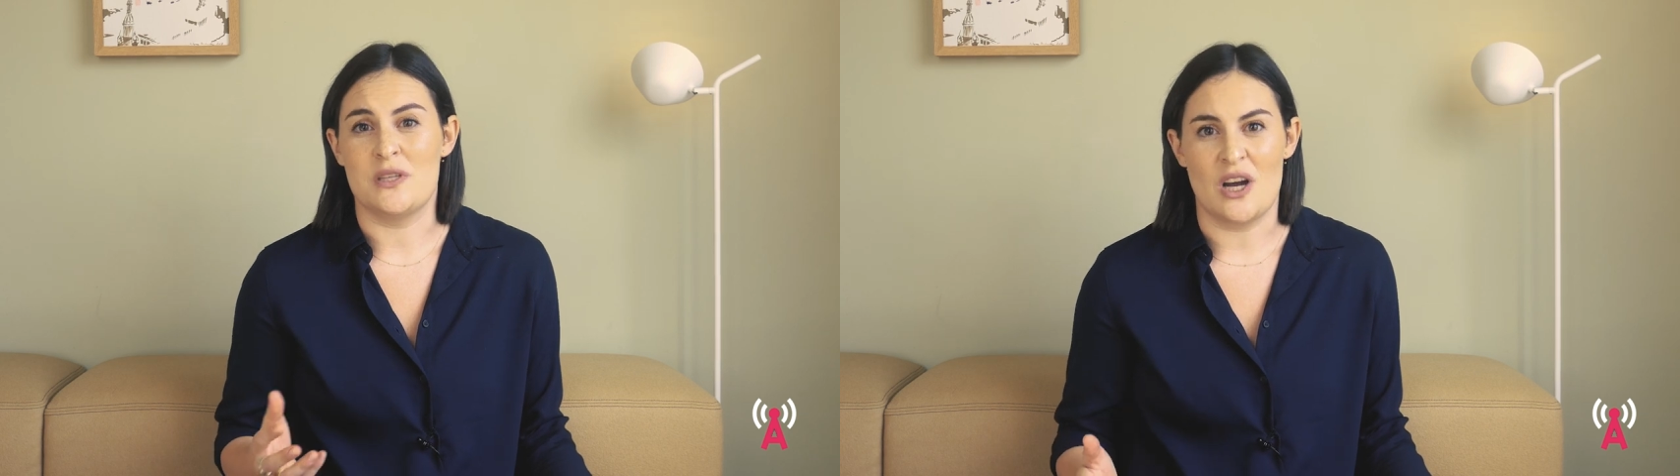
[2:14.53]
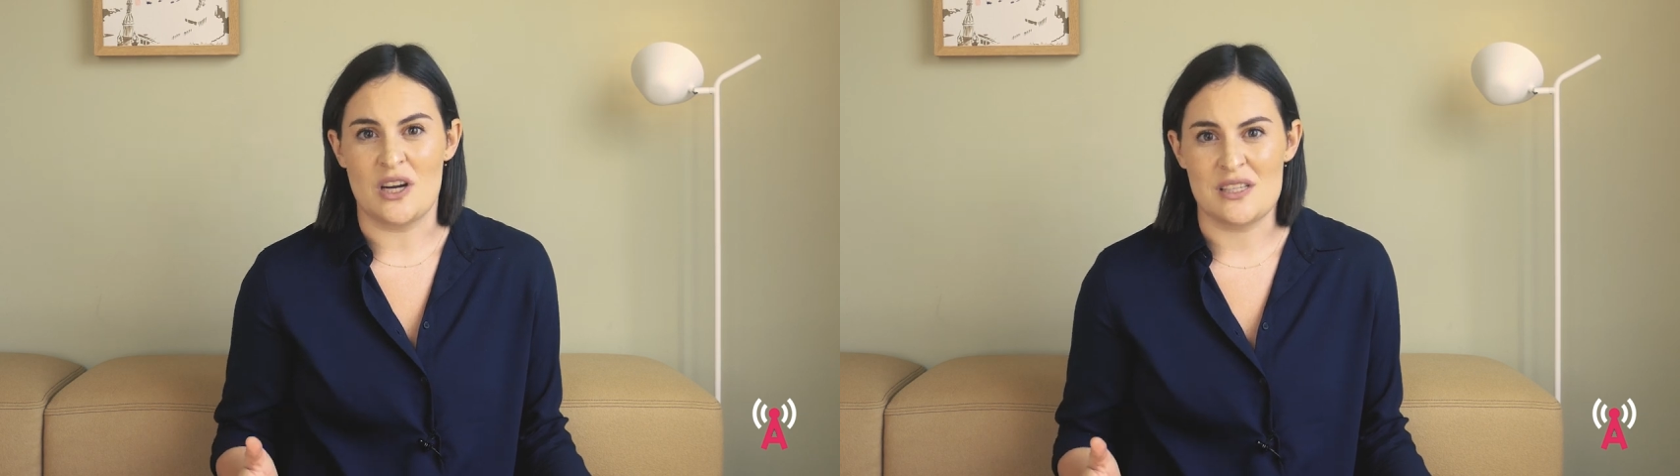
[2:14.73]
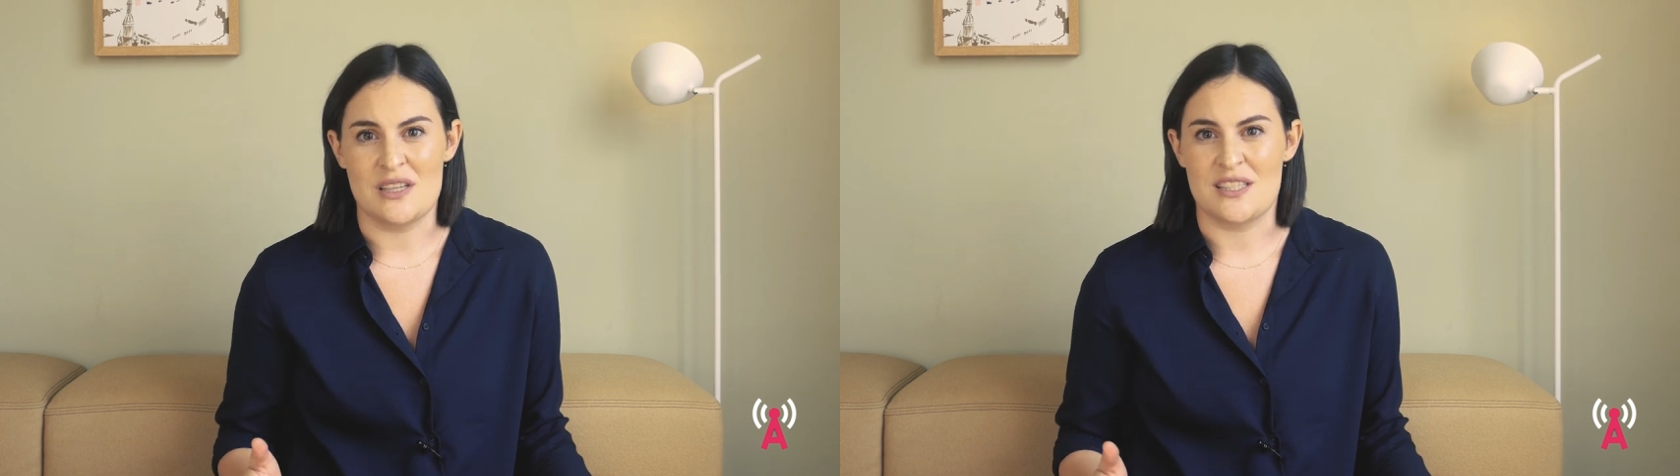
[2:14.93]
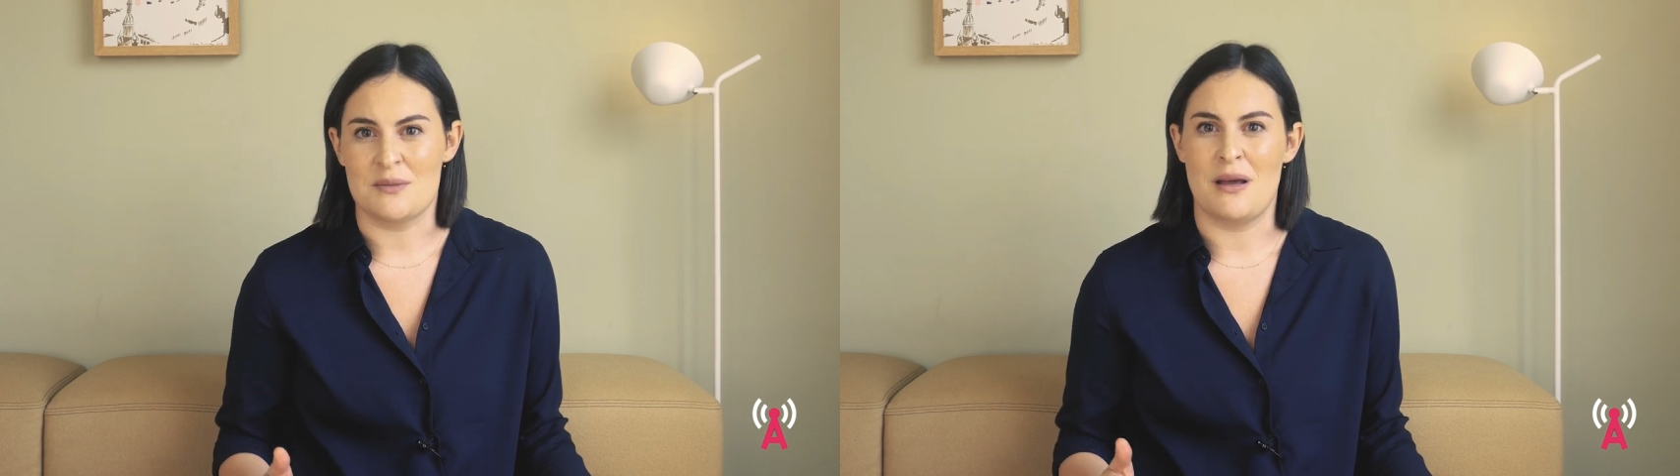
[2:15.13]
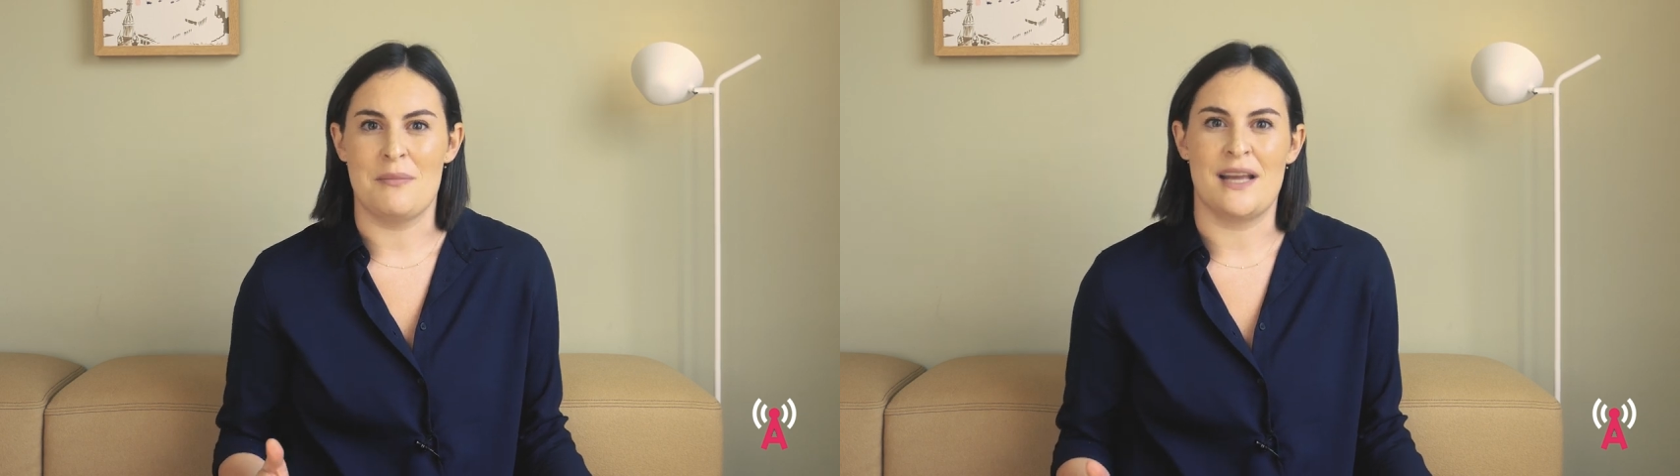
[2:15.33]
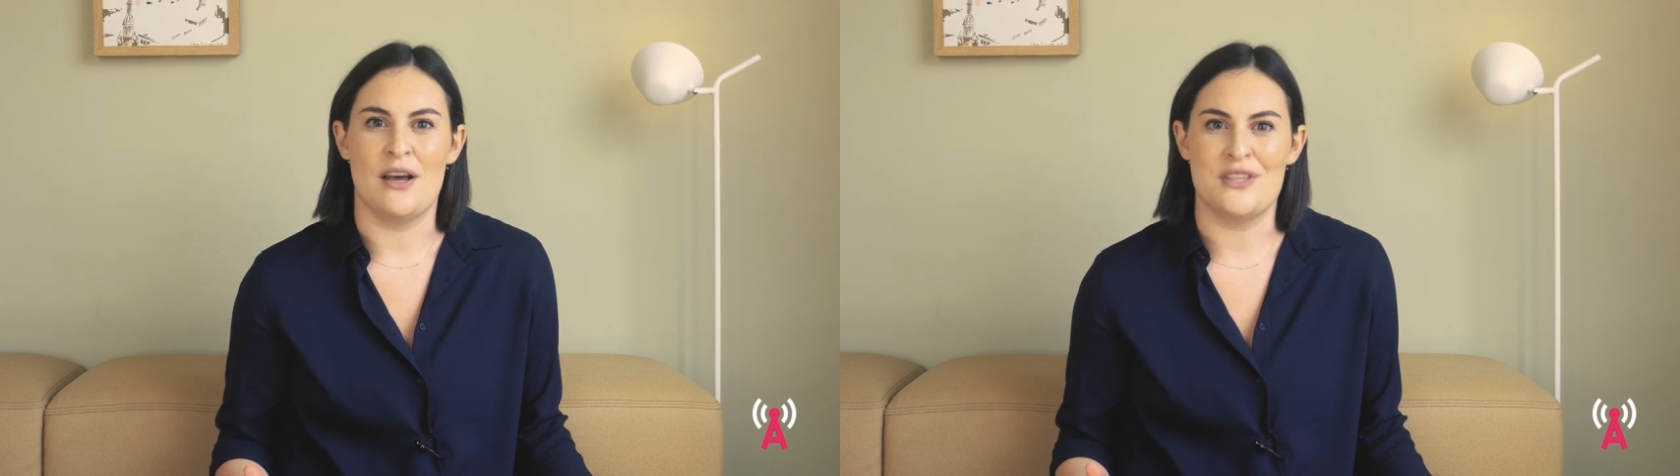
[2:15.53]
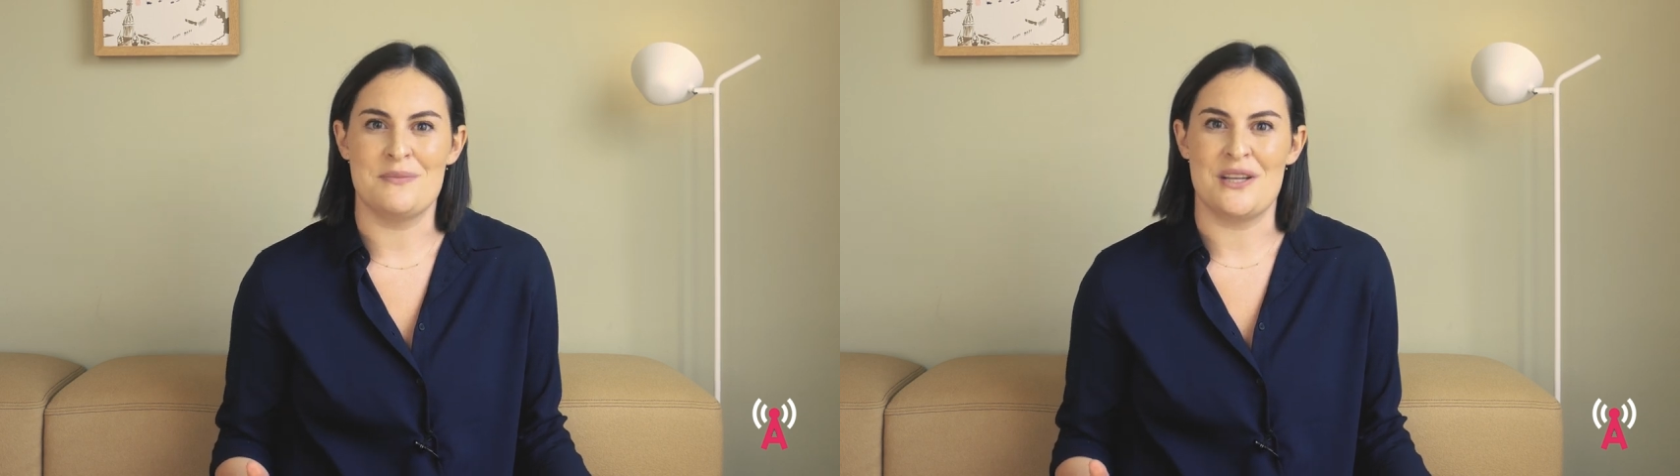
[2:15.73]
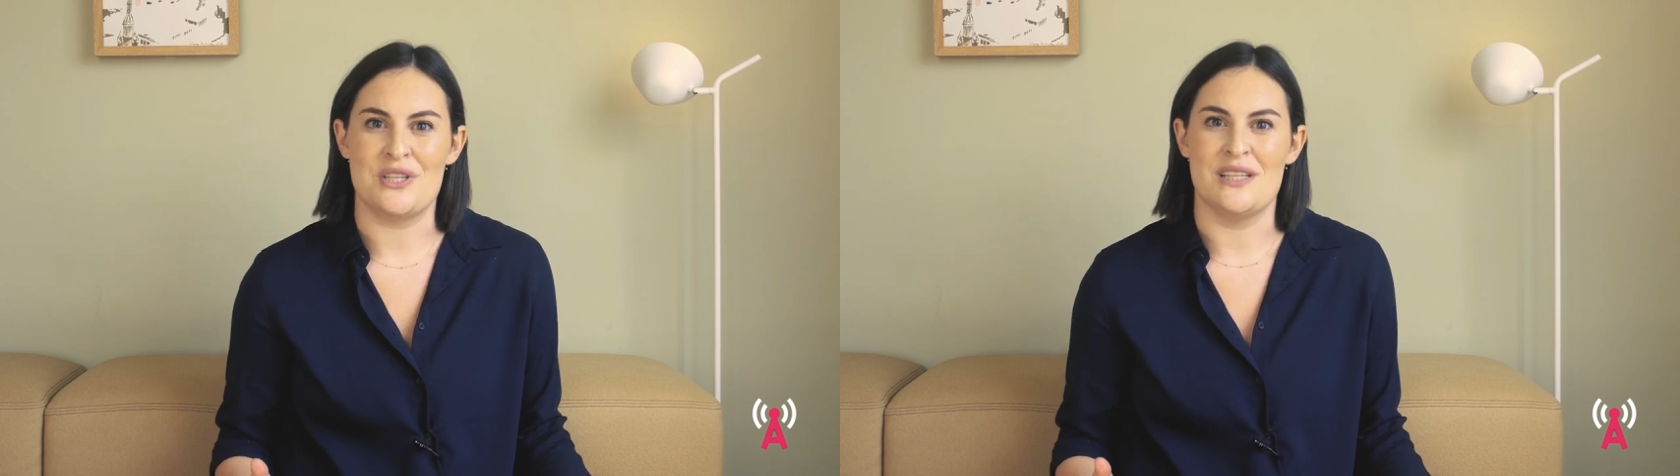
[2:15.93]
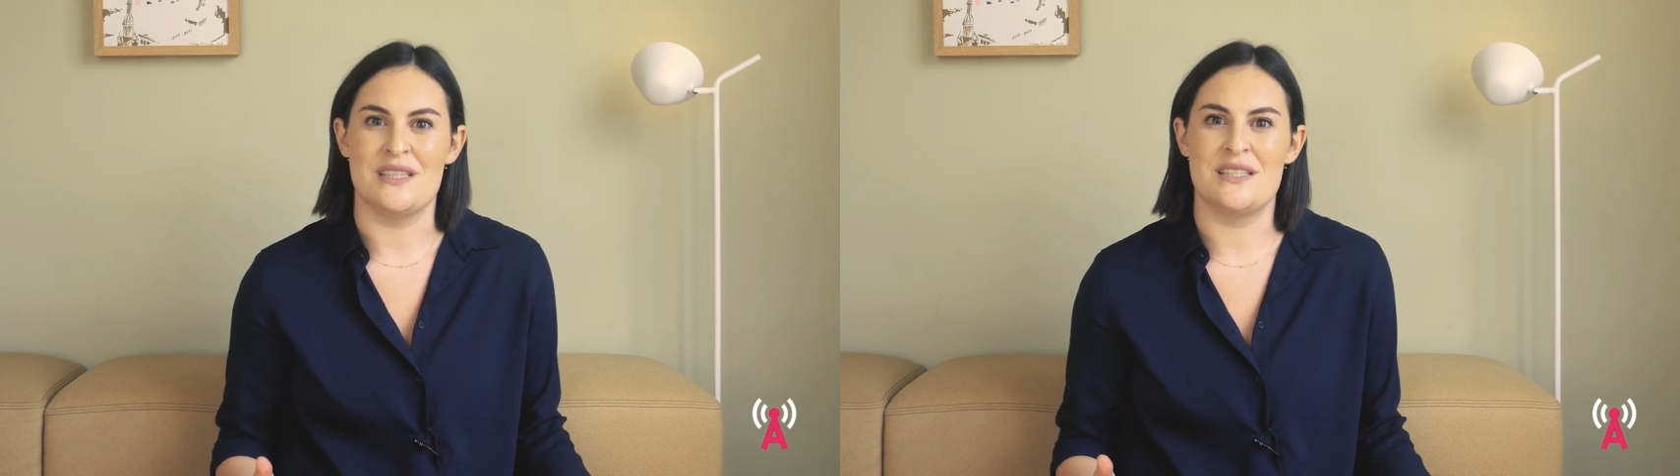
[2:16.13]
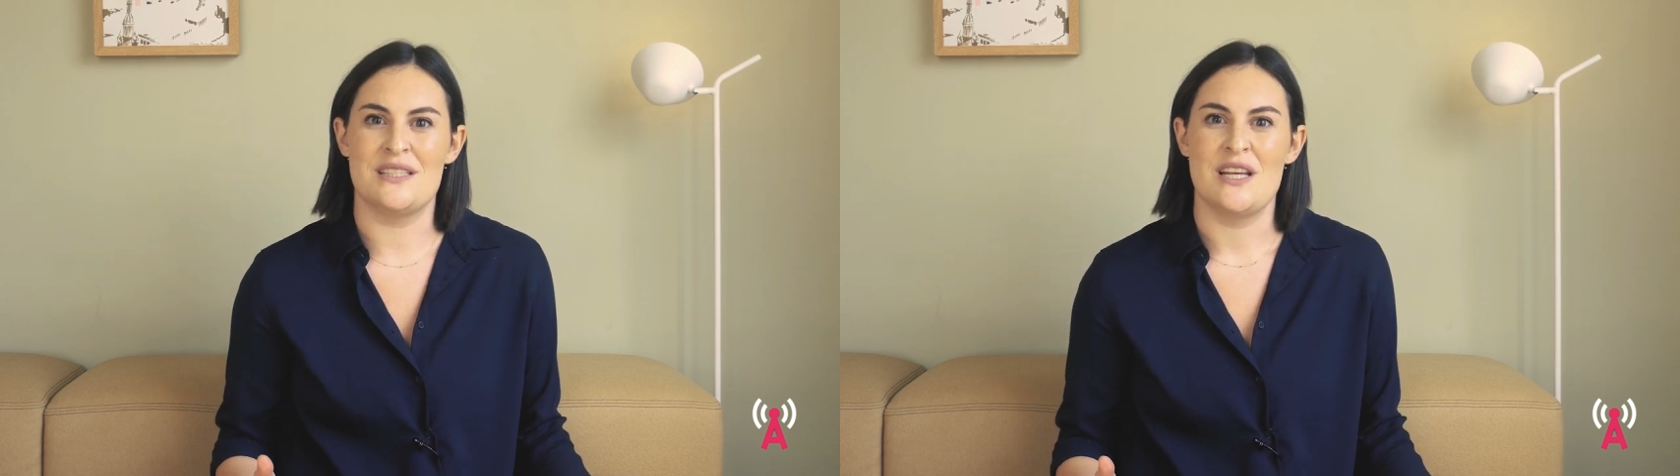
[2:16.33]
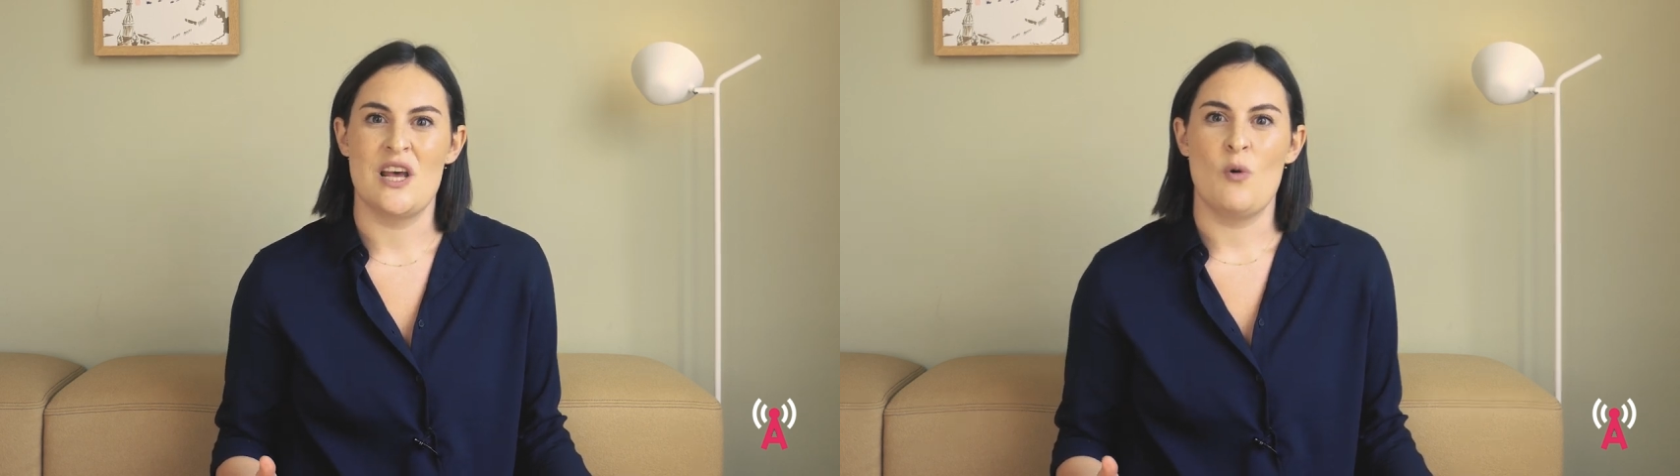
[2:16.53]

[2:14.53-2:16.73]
doctors and public health specialists,